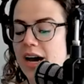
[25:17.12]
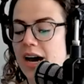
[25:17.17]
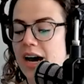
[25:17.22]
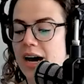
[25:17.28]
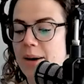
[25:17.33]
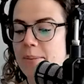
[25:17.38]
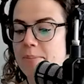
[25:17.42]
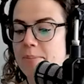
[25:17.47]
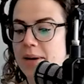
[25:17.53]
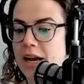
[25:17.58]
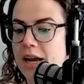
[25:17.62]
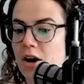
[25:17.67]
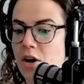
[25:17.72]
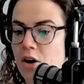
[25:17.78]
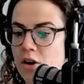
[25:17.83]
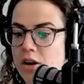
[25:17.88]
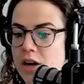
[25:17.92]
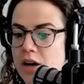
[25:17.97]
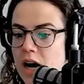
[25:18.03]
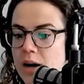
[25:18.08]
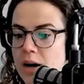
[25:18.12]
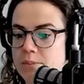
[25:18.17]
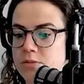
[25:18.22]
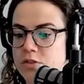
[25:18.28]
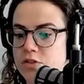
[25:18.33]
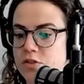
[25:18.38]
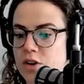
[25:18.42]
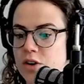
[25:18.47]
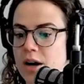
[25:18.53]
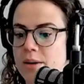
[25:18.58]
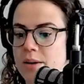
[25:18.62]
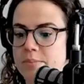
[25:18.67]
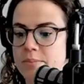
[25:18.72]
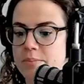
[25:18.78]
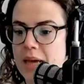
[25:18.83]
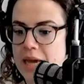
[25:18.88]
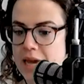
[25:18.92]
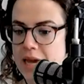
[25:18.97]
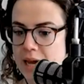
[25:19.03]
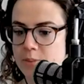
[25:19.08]
um, but it all comes from
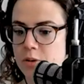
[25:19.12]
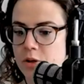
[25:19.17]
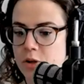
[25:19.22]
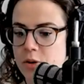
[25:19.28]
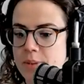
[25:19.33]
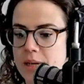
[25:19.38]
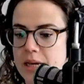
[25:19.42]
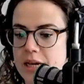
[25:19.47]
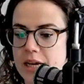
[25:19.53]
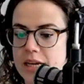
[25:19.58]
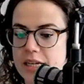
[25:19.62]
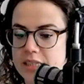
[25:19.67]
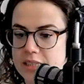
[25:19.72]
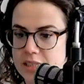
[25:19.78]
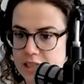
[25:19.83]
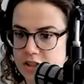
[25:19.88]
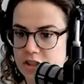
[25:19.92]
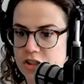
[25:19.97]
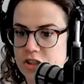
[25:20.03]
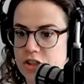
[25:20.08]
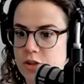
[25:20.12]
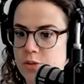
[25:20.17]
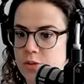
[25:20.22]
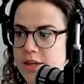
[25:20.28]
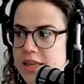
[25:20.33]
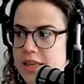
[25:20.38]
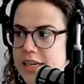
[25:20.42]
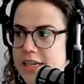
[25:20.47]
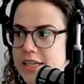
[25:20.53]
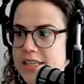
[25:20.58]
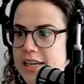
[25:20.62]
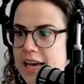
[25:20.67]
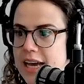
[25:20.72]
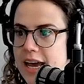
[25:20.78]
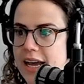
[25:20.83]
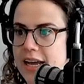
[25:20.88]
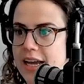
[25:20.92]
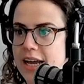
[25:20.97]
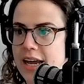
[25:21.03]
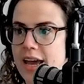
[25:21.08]
being able to be intentional within a
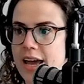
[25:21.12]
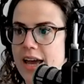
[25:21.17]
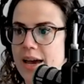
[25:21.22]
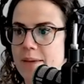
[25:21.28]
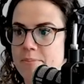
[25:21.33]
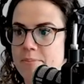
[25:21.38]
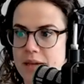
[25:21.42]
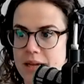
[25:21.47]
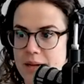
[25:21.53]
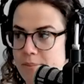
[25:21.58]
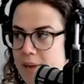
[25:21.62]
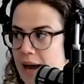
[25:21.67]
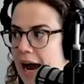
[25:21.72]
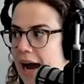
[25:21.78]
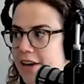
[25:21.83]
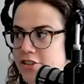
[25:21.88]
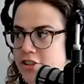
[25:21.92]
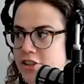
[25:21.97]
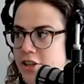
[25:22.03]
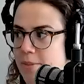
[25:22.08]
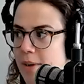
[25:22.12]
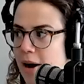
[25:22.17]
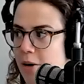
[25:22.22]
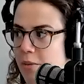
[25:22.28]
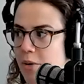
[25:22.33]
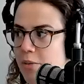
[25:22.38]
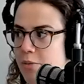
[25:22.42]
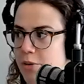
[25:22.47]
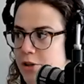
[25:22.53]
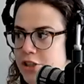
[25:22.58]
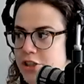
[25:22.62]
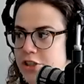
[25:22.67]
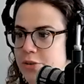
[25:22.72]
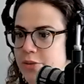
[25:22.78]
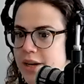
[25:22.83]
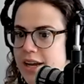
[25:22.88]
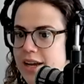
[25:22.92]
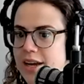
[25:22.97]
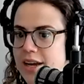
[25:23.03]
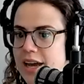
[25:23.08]
day being passionate about what we're
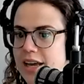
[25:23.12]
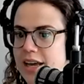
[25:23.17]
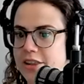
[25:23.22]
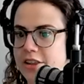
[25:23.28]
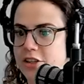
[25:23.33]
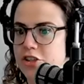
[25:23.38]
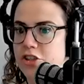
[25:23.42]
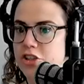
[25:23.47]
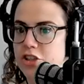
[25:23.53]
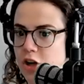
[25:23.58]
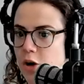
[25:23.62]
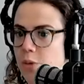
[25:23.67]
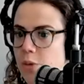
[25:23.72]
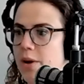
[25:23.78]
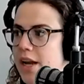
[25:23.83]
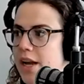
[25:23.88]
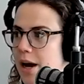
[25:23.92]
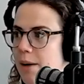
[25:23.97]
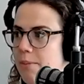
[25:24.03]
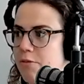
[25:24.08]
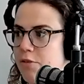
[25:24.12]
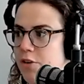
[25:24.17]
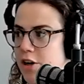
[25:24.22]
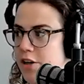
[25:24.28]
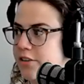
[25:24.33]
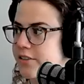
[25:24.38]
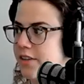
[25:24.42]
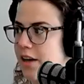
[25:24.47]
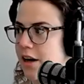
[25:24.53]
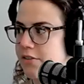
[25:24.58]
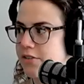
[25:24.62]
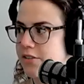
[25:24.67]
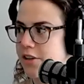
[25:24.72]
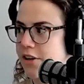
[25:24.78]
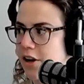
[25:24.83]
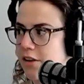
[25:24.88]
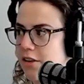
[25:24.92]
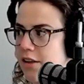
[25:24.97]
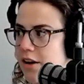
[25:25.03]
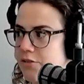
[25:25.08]
doing and then showing up for ourselves
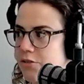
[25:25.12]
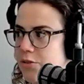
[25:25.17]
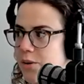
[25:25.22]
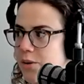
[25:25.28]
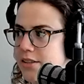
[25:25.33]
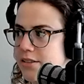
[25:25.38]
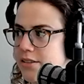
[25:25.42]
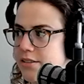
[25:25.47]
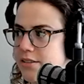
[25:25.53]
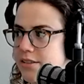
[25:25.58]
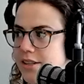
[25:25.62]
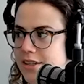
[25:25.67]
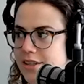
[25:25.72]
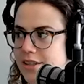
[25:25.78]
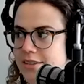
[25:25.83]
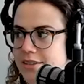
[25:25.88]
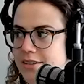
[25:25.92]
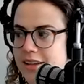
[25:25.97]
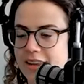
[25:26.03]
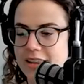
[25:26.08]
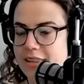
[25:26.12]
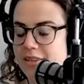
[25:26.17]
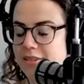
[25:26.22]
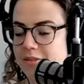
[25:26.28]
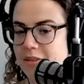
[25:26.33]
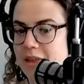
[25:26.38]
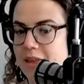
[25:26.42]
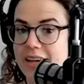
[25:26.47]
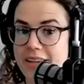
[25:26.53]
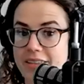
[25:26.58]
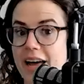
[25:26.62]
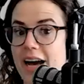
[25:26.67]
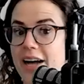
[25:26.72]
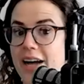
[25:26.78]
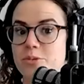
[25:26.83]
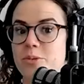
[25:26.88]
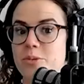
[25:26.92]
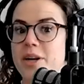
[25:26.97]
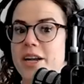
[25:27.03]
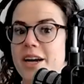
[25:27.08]
and our loved ones and like
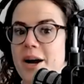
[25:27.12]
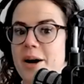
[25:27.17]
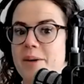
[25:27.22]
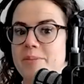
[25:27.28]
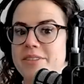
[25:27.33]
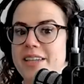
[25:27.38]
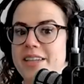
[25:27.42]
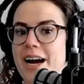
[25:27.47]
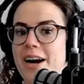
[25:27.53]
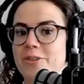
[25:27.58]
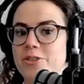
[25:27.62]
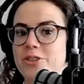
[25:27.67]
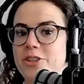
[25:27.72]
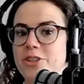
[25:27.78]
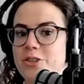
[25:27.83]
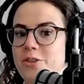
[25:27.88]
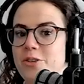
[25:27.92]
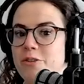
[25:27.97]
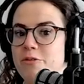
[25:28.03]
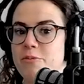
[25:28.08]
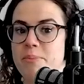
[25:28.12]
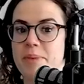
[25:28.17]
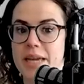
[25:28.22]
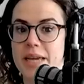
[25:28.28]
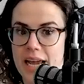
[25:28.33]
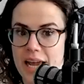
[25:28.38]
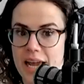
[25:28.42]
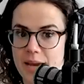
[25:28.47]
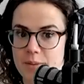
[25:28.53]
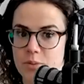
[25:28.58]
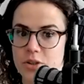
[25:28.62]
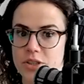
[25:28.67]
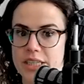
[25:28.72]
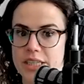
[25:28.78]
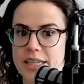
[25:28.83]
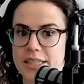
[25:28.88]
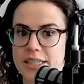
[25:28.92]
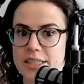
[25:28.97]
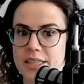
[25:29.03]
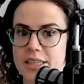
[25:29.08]
that's what it comes down to of being able
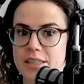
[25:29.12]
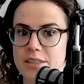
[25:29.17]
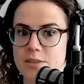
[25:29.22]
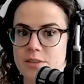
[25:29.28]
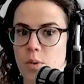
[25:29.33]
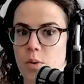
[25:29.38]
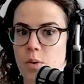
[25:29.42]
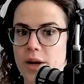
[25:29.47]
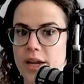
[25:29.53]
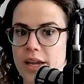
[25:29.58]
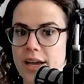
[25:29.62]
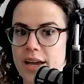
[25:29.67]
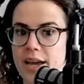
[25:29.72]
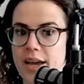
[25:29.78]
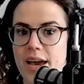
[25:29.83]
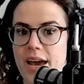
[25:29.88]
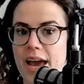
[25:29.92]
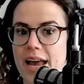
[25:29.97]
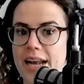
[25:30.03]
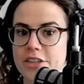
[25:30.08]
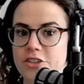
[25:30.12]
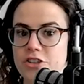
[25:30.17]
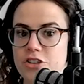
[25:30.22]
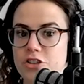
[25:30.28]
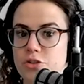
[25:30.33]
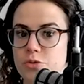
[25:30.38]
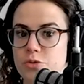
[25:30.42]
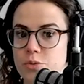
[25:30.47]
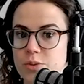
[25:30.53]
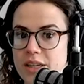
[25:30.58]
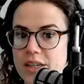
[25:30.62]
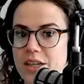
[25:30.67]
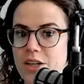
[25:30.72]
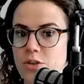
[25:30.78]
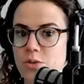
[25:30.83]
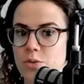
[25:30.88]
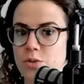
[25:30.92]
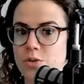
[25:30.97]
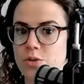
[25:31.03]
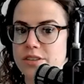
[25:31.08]
to get to this point. And it's just really
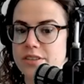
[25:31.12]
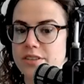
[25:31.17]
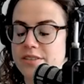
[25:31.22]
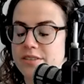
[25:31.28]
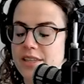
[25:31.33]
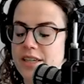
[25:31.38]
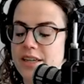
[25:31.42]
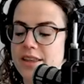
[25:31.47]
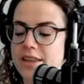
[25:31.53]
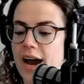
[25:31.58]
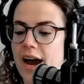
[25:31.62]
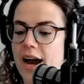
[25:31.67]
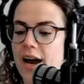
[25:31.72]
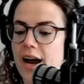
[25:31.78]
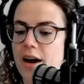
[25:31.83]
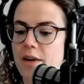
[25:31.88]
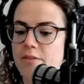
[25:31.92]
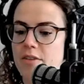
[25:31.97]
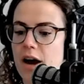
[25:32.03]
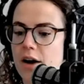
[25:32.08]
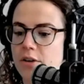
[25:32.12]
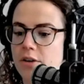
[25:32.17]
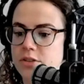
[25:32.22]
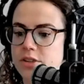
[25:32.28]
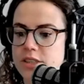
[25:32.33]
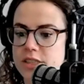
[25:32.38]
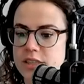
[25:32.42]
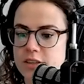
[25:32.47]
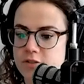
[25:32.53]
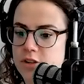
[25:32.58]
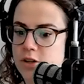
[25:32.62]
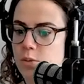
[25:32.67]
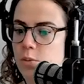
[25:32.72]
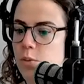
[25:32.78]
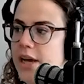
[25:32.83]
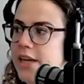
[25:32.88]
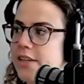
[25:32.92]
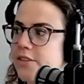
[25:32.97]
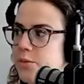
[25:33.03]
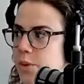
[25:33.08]
cool to see that about different
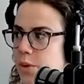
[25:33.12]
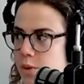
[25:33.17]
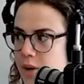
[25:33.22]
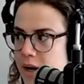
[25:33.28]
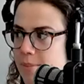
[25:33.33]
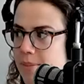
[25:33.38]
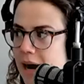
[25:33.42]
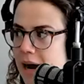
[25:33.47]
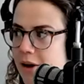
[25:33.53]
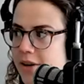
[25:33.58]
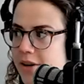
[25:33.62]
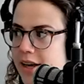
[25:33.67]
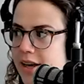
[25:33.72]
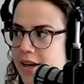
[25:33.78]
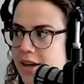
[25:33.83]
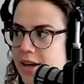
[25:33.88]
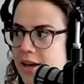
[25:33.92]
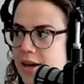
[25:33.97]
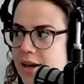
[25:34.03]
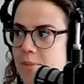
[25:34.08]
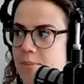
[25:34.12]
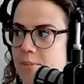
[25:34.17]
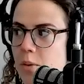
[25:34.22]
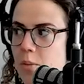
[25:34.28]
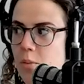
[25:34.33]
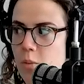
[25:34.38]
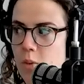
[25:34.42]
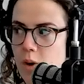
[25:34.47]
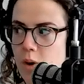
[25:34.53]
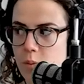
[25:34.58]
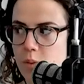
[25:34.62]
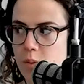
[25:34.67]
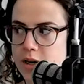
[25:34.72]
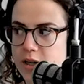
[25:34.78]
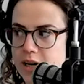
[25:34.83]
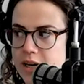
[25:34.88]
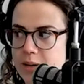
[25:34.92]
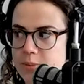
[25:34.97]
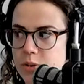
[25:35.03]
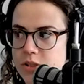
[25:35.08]
ways we went about it, but what we
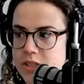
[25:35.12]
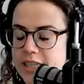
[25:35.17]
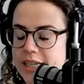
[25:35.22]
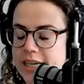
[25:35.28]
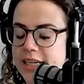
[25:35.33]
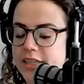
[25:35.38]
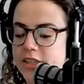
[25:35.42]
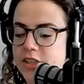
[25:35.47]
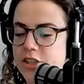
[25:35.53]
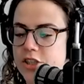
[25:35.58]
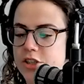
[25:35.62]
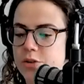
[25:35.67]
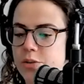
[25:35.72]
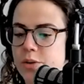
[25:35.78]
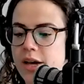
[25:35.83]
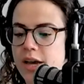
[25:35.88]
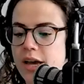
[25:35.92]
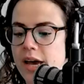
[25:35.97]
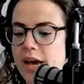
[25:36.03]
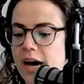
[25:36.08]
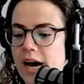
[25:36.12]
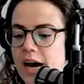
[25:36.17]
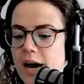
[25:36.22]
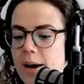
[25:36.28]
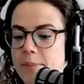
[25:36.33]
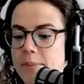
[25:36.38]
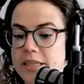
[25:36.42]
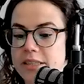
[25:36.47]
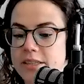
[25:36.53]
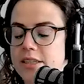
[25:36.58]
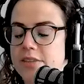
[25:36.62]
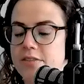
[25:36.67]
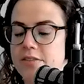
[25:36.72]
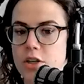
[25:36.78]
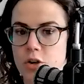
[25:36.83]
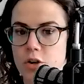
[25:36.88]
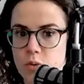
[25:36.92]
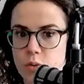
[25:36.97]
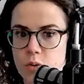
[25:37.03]
were able to get to. Um, and it's even